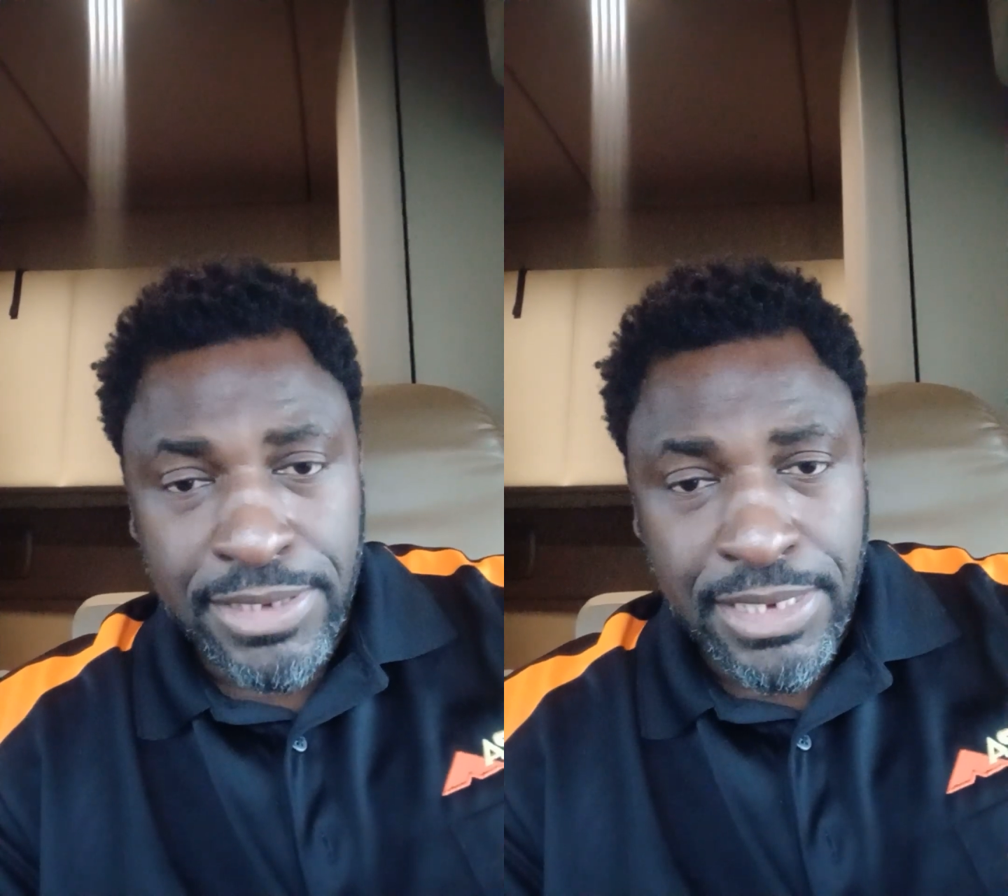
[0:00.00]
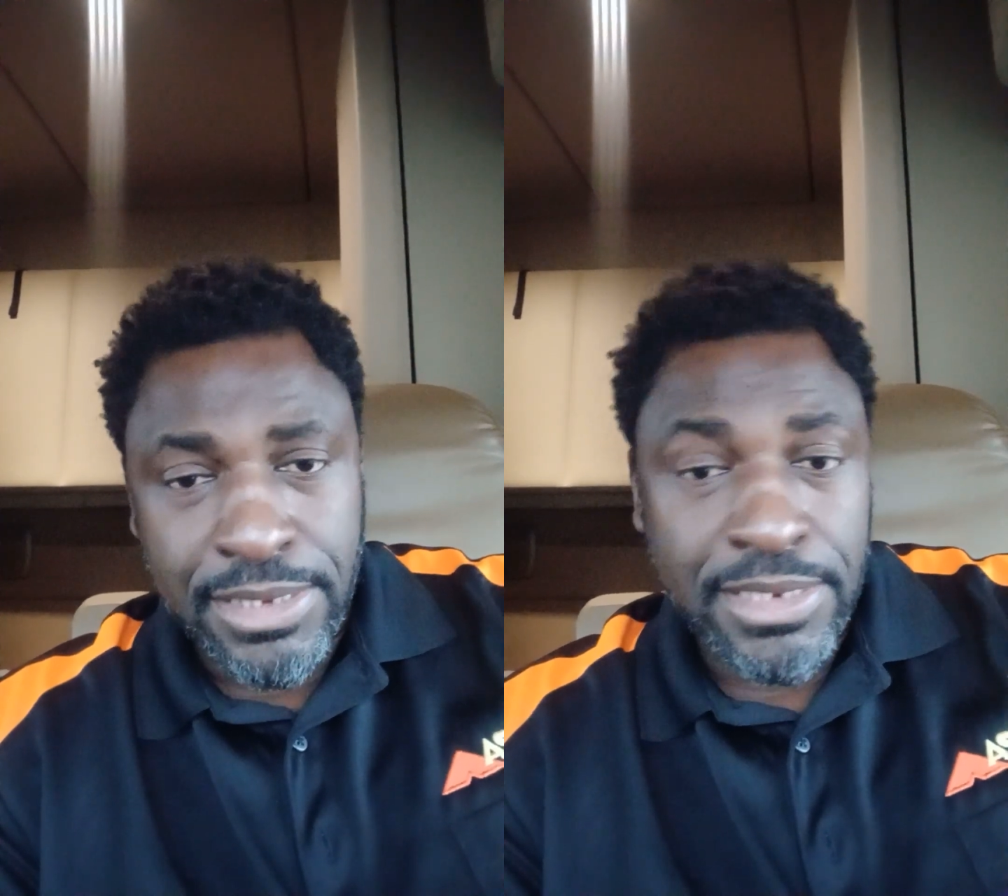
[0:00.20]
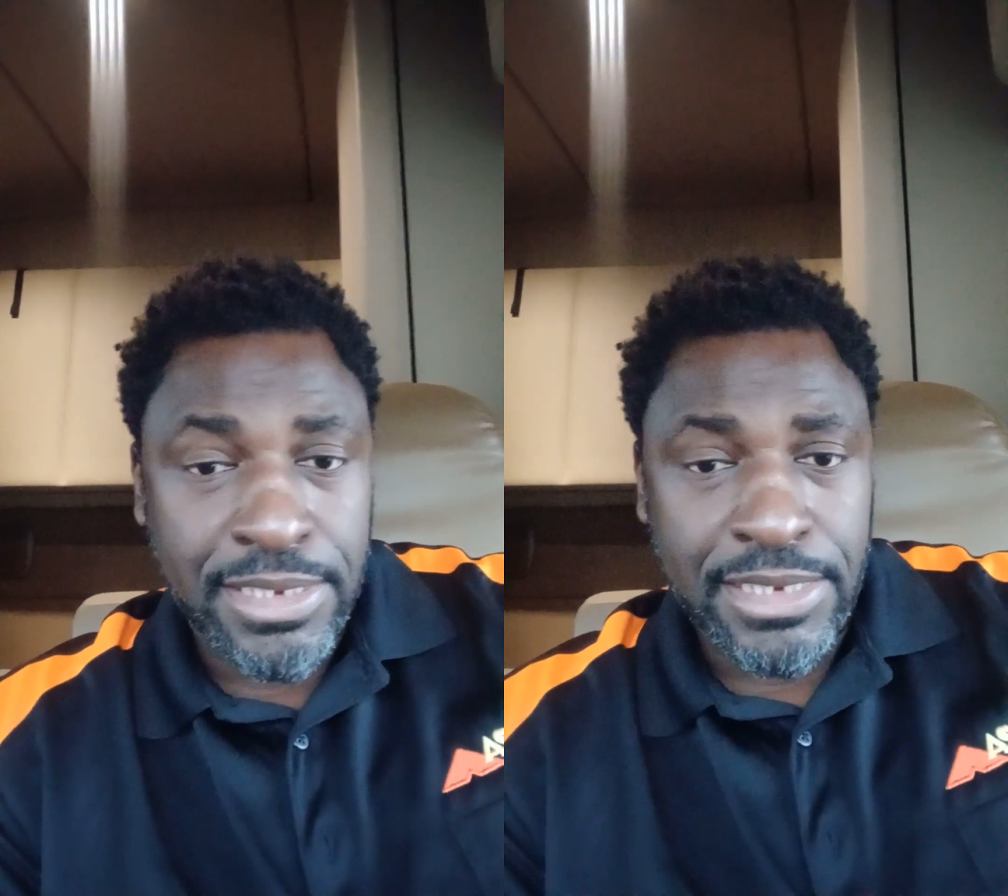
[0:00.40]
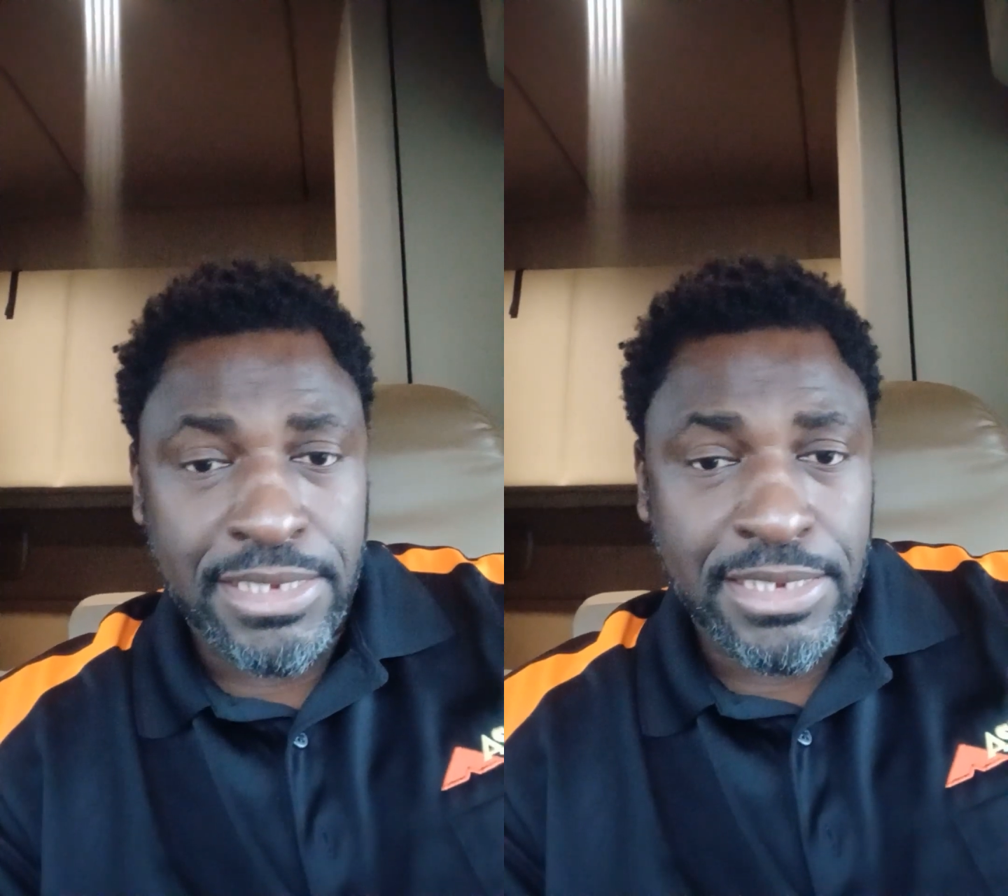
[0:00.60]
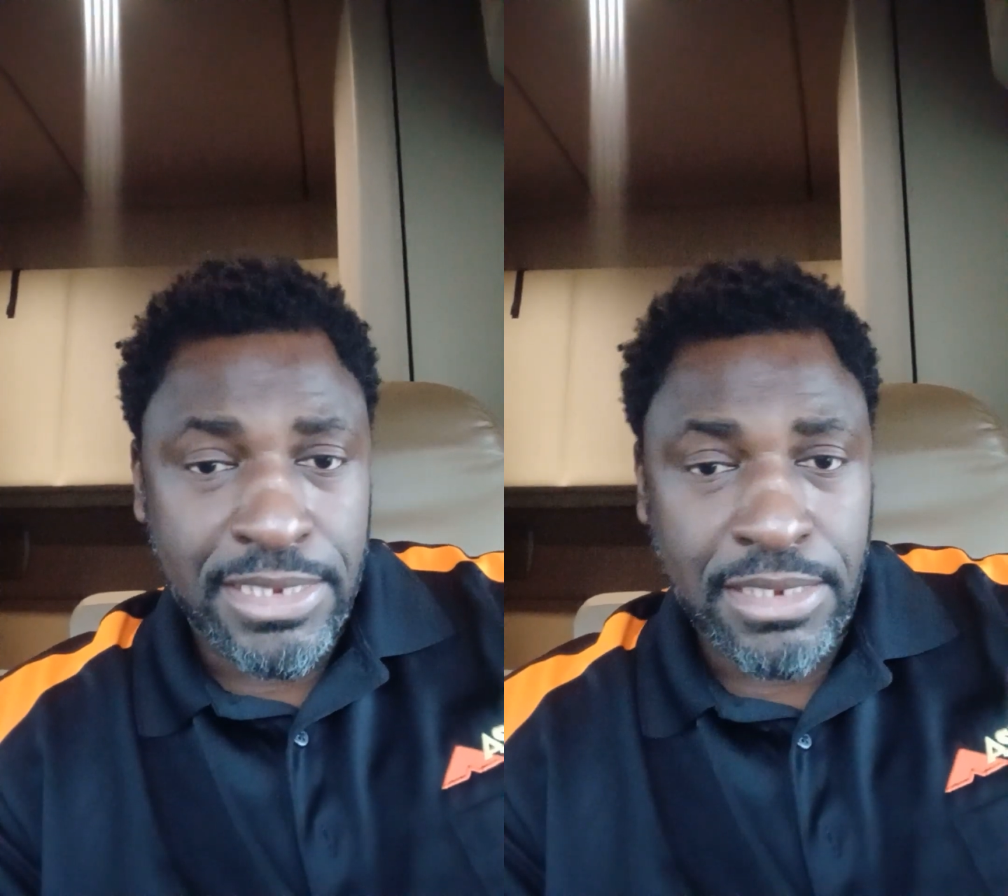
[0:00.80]
6 is
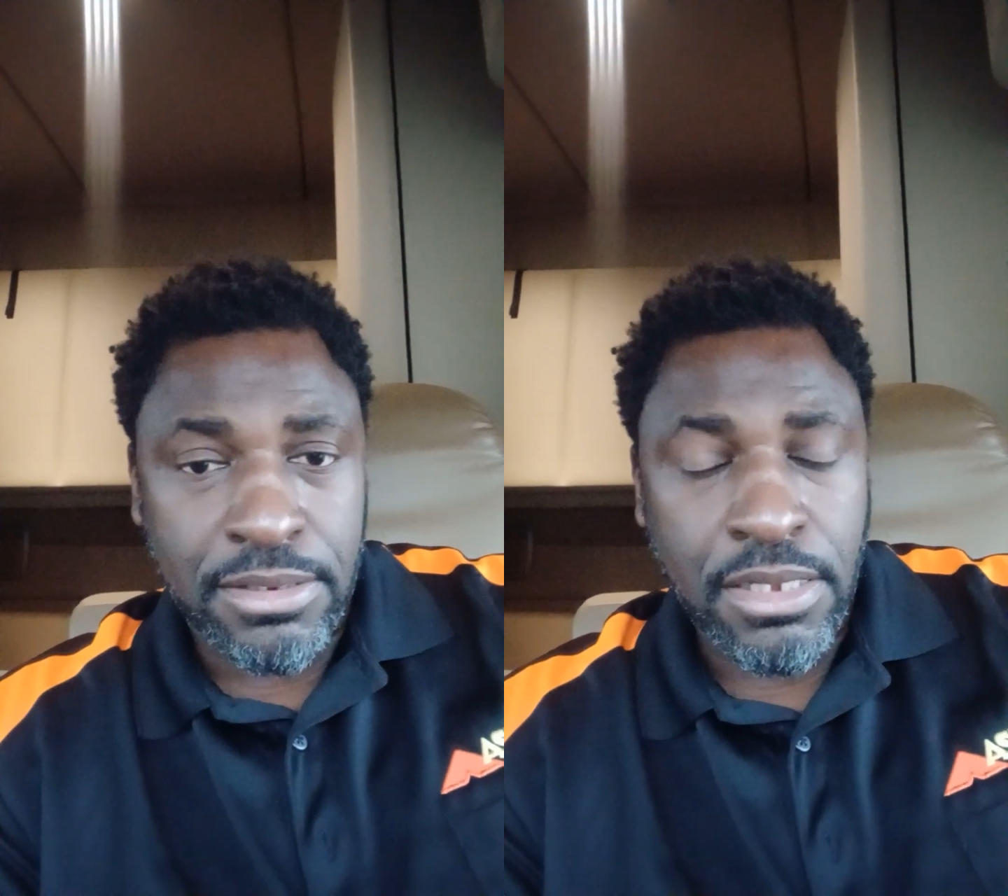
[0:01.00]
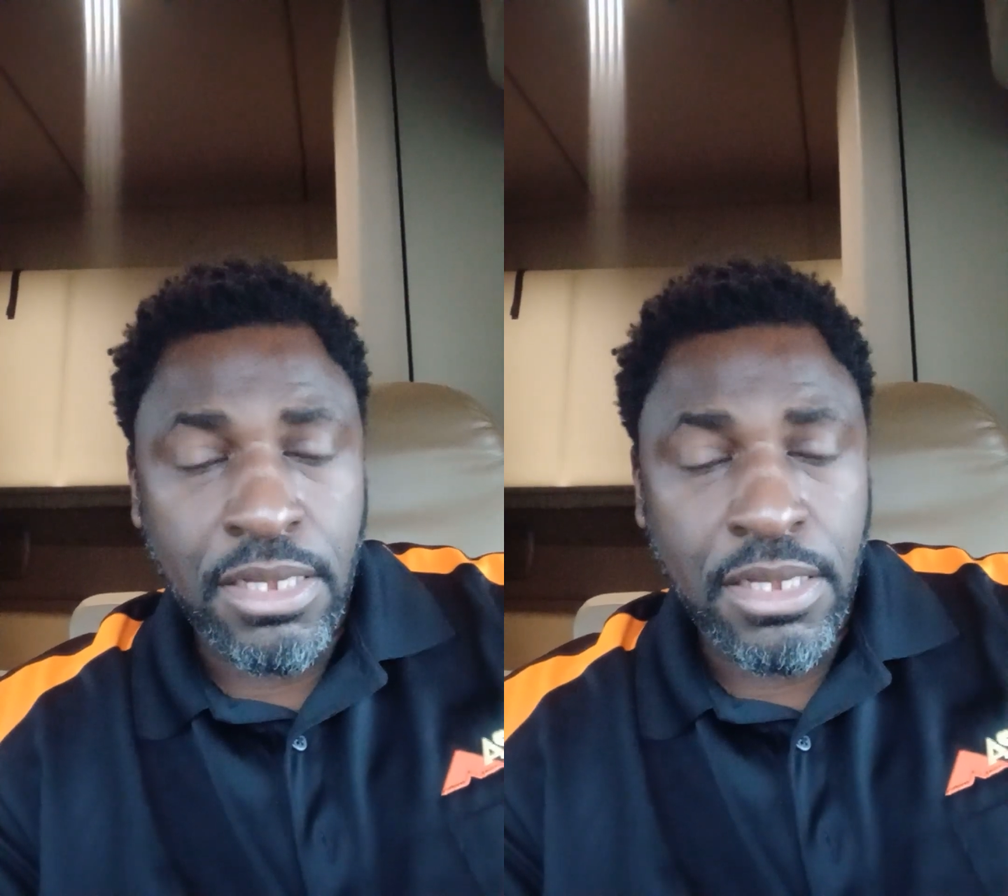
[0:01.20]
66.